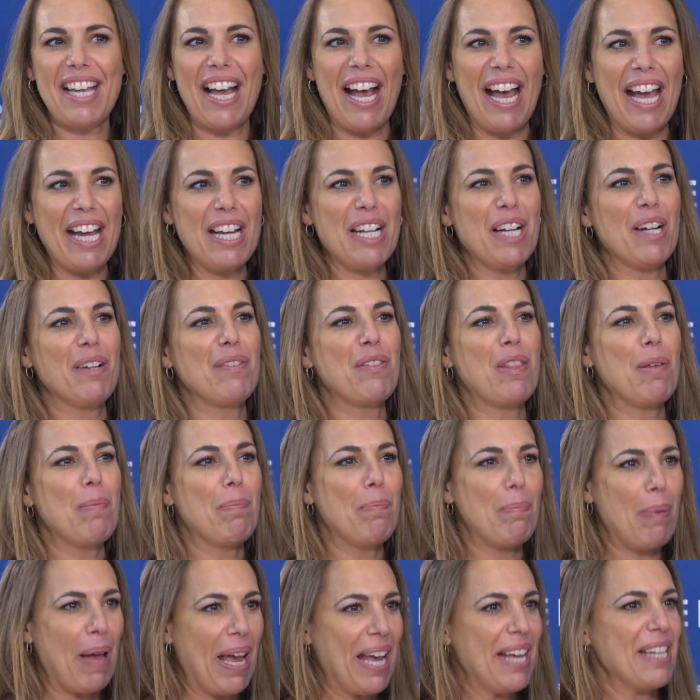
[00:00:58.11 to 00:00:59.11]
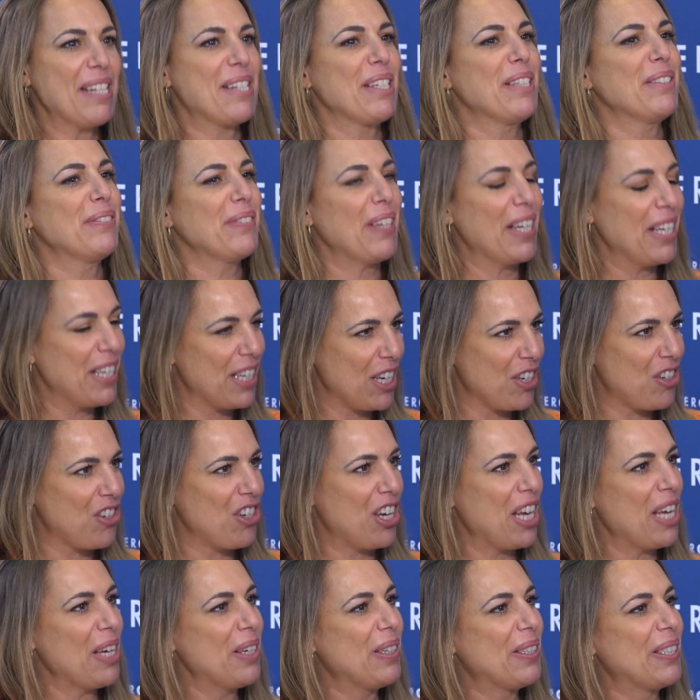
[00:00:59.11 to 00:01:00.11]
kind of the base of
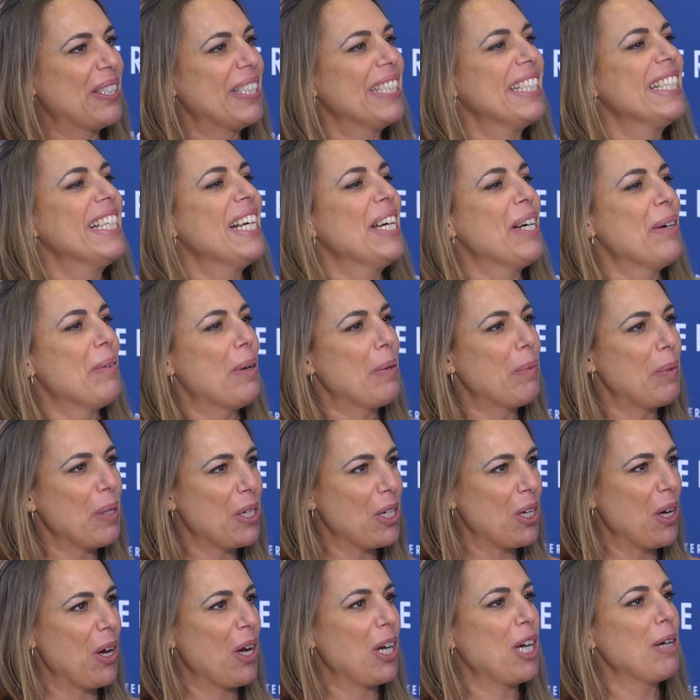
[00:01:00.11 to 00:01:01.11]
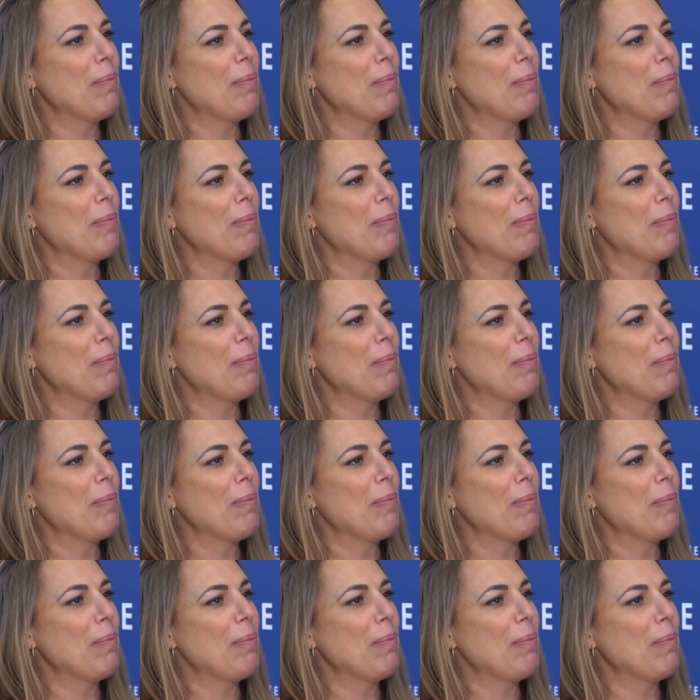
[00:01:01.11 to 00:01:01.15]
Intergeo when we talk